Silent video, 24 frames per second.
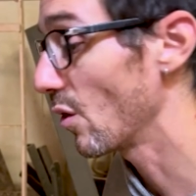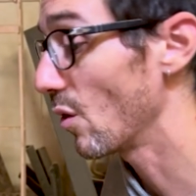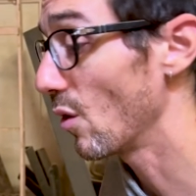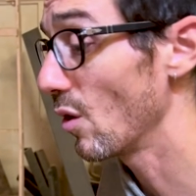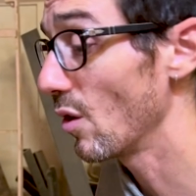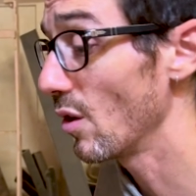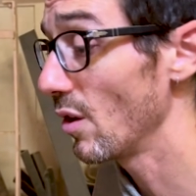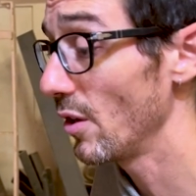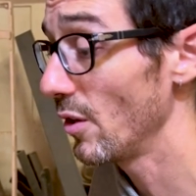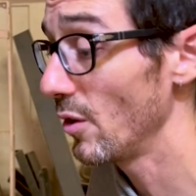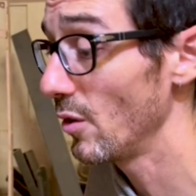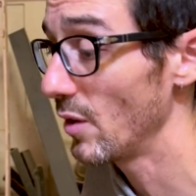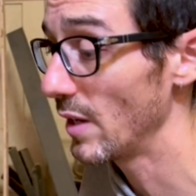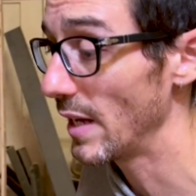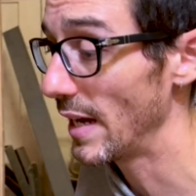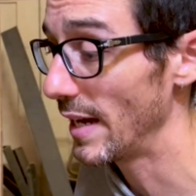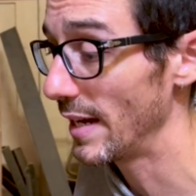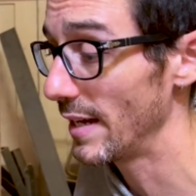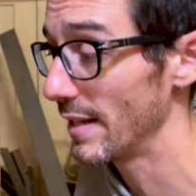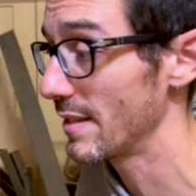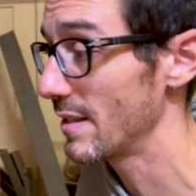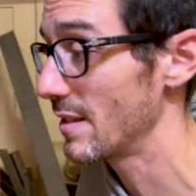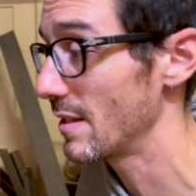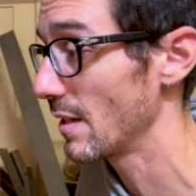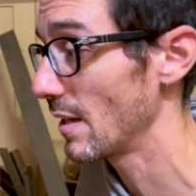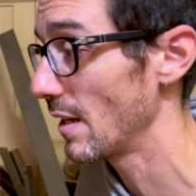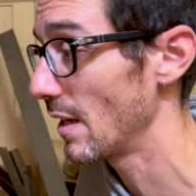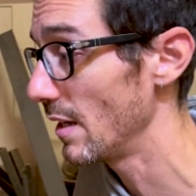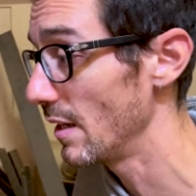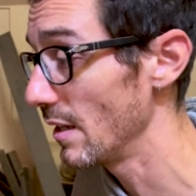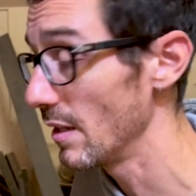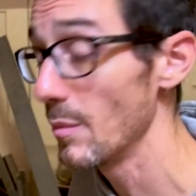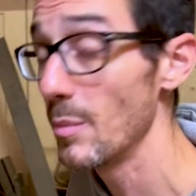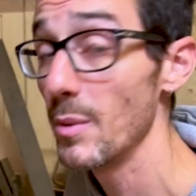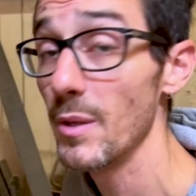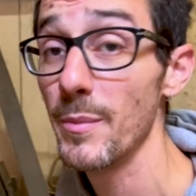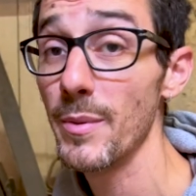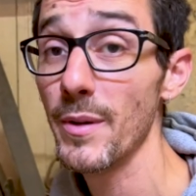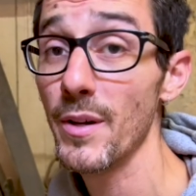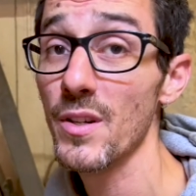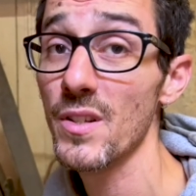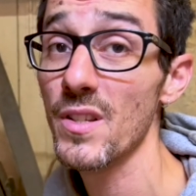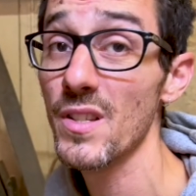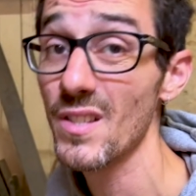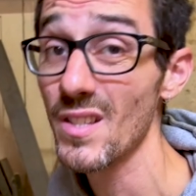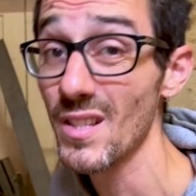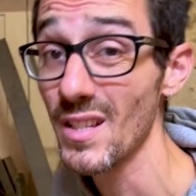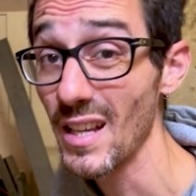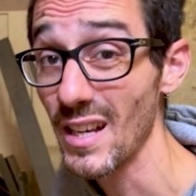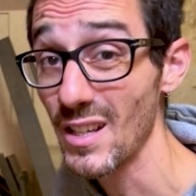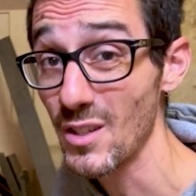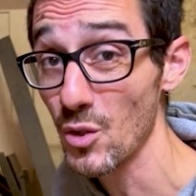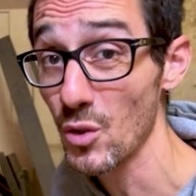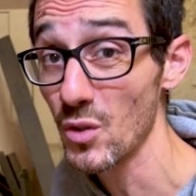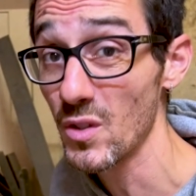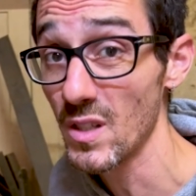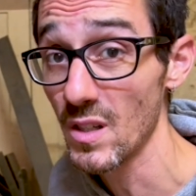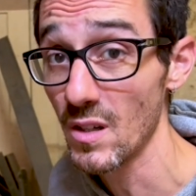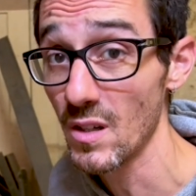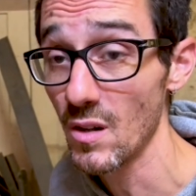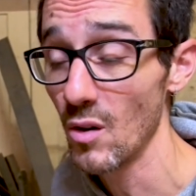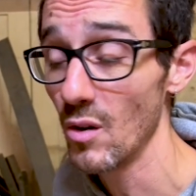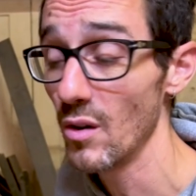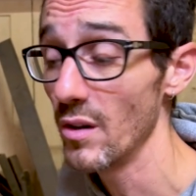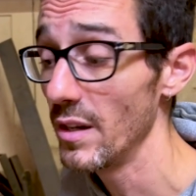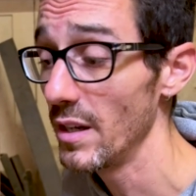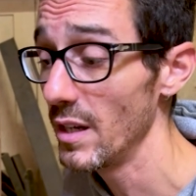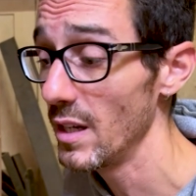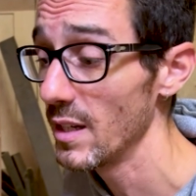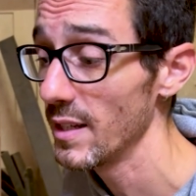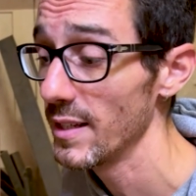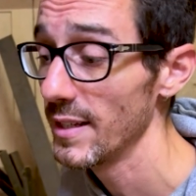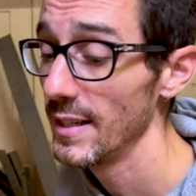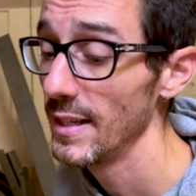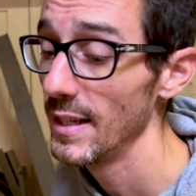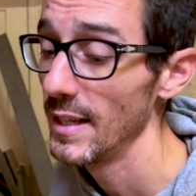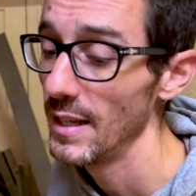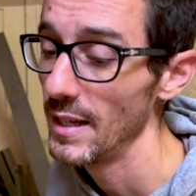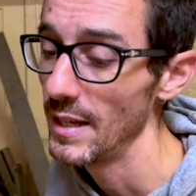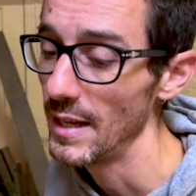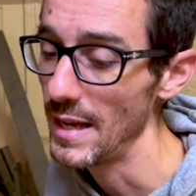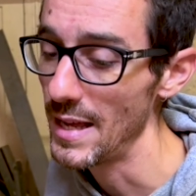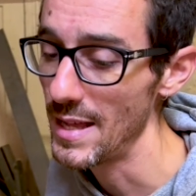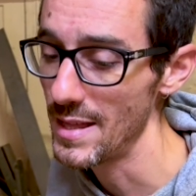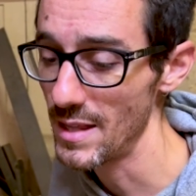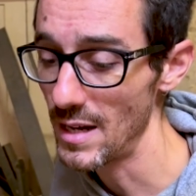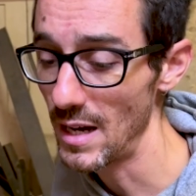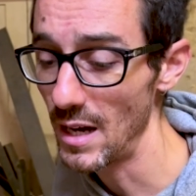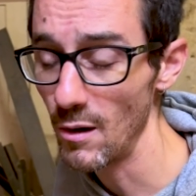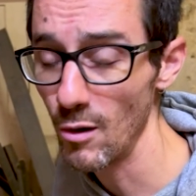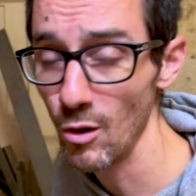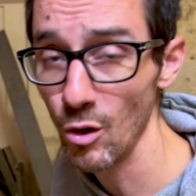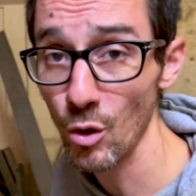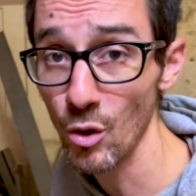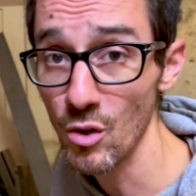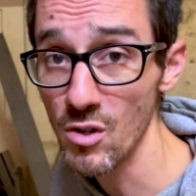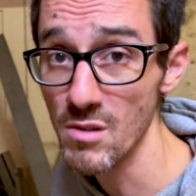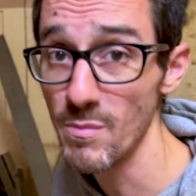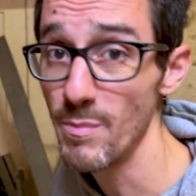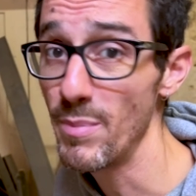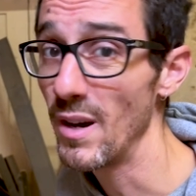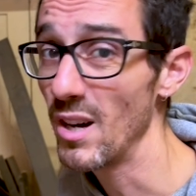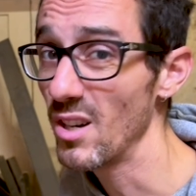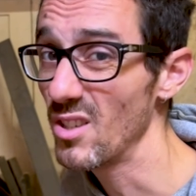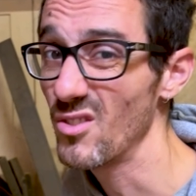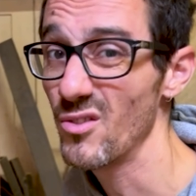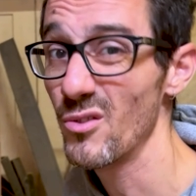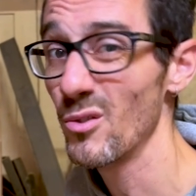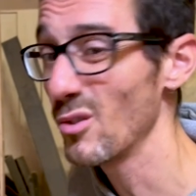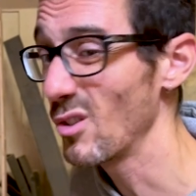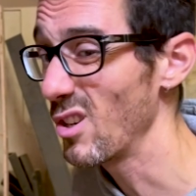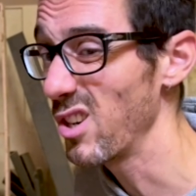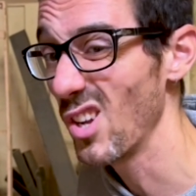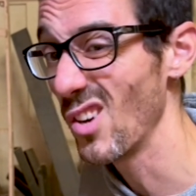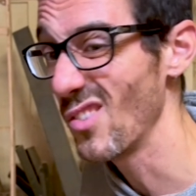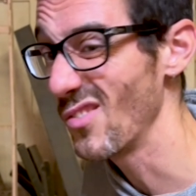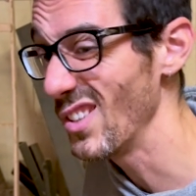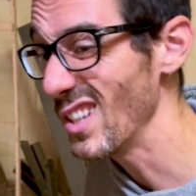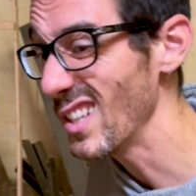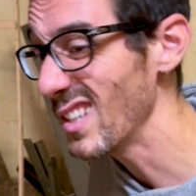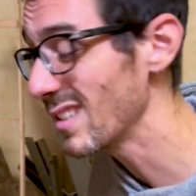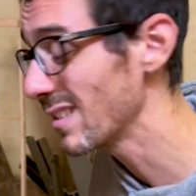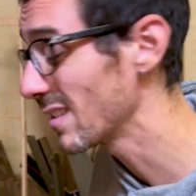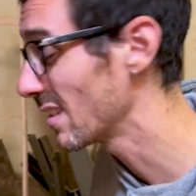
oil adds a little bit because it's an exotic oil and our local bugs don't love it.